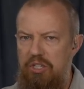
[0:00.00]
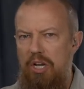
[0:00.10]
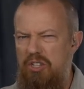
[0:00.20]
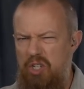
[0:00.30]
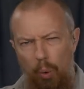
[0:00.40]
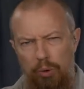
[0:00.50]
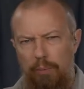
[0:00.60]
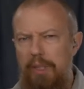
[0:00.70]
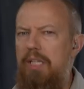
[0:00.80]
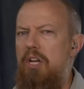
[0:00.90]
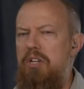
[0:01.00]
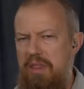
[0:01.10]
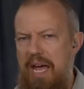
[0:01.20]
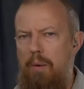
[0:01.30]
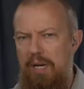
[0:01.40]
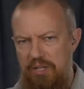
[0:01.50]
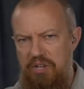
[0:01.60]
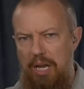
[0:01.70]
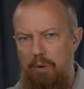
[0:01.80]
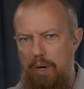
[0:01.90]
is the only one that does it that way, the
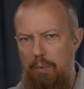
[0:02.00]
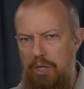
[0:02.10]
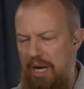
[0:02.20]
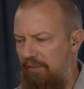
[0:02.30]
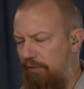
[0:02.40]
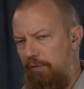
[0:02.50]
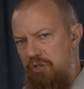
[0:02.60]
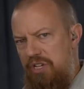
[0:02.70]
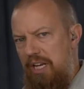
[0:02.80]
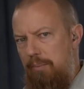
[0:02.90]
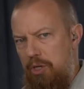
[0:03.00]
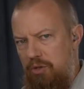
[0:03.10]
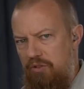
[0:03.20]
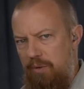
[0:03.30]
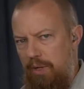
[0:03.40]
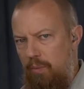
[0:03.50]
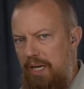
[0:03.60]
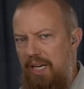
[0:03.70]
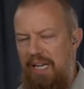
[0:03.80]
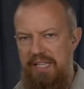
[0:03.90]
second way, where you have to first take a picture of something
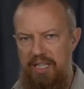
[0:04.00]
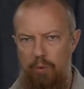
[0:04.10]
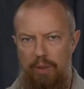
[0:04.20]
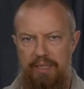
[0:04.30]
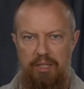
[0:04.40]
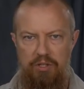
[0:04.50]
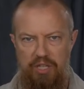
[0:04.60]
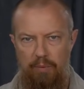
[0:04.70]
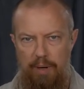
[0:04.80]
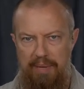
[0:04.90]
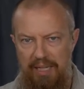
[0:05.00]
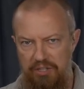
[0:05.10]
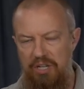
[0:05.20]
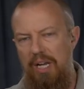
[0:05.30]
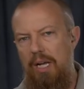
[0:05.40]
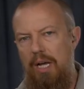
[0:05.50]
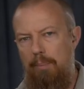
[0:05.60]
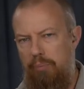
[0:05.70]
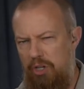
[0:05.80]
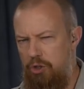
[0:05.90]
white, and then you go in and you set the white balance.
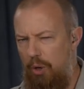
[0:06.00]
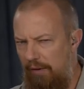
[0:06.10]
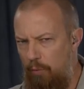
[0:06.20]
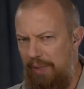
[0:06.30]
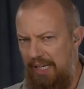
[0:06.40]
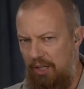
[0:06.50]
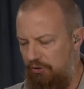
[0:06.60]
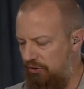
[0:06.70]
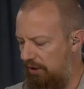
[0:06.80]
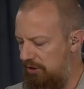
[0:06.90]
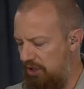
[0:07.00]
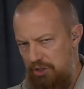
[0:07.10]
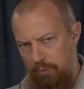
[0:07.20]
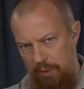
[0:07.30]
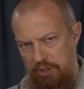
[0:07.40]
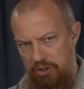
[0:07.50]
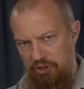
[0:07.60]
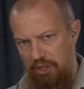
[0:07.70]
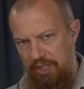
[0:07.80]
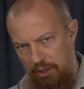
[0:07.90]
Pretty sure everybody else does it the way you just
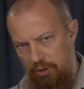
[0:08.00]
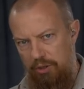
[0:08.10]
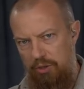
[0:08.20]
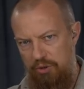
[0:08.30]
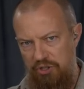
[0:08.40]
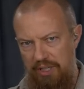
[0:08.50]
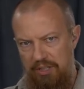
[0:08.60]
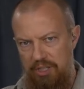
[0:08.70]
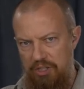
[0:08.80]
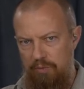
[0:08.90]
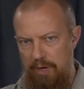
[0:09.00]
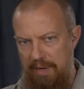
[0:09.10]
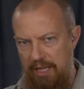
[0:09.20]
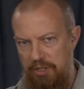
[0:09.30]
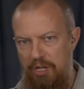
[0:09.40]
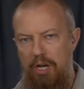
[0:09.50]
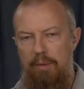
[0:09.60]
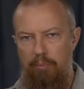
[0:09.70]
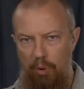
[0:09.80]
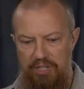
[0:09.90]
saw here. You select custom white balance,
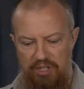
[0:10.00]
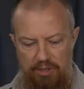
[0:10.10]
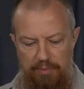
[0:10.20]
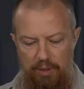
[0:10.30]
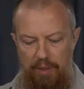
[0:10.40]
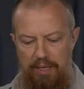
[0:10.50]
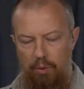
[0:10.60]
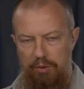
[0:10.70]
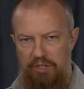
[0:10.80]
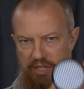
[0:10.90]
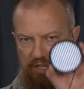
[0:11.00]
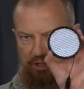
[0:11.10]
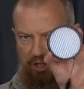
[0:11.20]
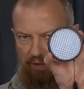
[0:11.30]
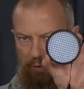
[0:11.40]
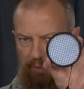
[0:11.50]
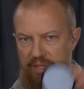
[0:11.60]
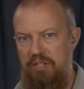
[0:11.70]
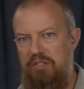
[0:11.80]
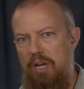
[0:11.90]
point it at something white, or in this case, cover it with
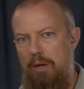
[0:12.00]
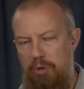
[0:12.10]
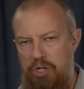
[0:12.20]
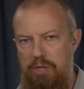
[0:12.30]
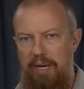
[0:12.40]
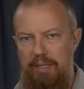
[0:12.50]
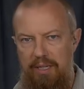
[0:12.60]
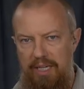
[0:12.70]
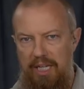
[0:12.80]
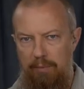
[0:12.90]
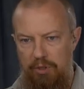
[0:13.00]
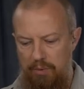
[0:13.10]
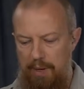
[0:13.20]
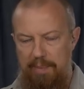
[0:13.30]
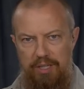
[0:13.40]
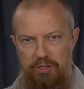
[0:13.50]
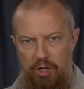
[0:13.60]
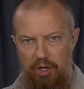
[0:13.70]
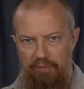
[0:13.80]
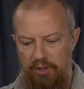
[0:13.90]
this, push the button, it calibrates the white balance,
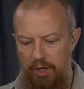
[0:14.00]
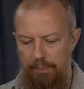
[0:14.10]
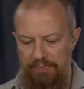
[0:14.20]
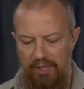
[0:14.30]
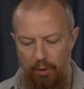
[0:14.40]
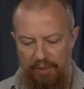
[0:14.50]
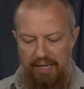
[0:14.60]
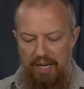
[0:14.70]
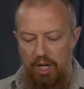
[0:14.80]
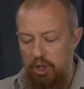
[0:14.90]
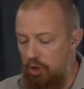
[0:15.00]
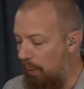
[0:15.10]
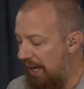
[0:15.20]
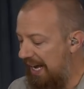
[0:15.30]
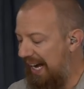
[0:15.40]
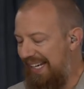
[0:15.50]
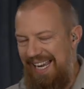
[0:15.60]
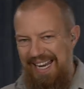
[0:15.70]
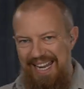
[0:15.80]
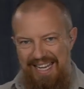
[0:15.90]
and off you go. Okay, so
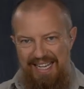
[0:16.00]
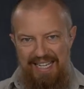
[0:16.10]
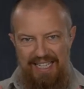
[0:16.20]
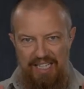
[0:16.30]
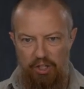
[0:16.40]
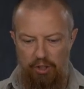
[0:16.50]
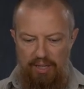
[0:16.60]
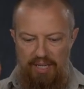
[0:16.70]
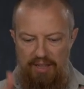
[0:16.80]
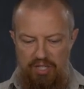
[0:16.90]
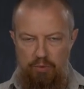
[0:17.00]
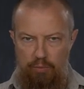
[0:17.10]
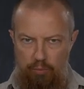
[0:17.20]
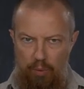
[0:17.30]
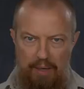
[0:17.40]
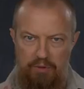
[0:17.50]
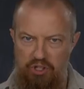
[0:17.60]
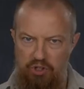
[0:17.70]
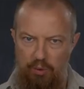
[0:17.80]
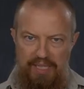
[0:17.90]
again, here, in this, what I was
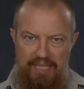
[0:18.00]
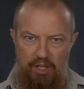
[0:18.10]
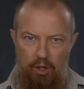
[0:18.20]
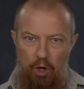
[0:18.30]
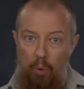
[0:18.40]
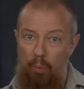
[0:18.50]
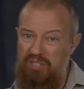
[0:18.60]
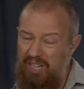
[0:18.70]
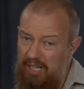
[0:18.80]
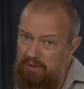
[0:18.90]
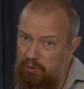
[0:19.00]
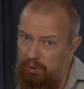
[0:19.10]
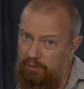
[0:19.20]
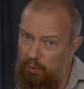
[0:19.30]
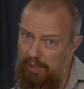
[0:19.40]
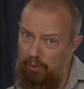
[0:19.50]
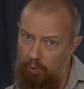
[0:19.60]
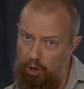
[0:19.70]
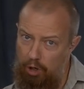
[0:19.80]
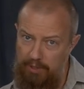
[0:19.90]
just doing here was kind of sort of doing it
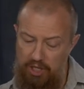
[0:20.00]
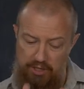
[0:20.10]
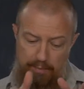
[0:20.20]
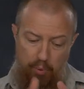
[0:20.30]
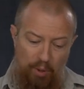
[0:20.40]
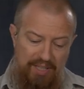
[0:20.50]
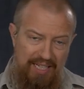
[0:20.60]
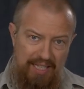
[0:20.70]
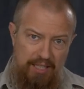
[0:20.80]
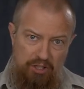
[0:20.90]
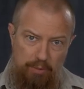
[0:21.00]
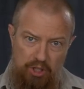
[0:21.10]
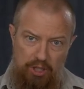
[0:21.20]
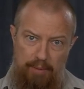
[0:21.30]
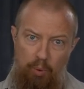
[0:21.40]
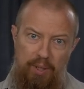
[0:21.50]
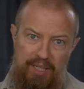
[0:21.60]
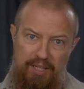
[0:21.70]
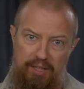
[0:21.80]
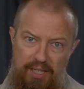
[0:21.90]
wrong because I'm pointing at the subject, not
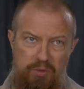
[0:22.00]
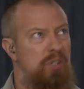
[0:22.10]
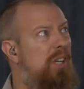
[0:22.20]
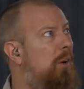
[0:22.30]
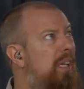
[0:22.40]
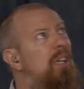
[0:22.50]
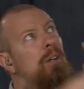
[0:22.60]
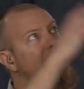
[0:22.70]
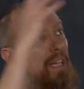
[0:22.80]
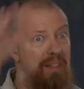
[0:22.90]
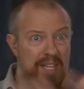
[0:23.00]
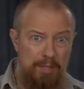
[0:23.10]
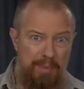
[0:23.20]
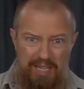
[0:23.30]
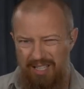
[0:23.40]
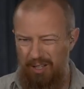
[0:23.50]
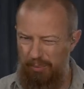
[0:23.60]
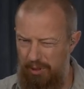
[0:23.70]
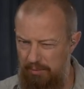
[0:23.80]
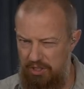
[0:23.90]
pointing at the light source. Now here in this space, it's all
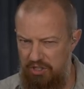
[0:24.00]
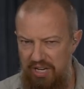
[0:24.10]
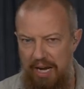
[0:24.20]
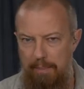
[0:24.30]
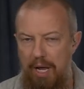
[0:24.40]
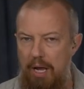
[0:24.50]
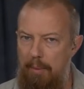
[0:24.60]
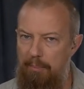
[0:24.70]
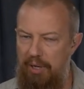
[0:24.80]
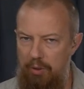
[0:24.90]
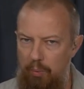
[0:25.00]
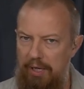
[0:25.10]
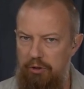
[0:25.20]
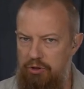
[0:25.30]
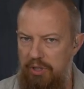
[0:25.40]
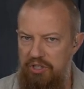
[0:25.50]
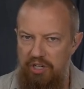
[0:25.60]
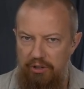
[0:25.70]
pretty much the same, but in a regular shooting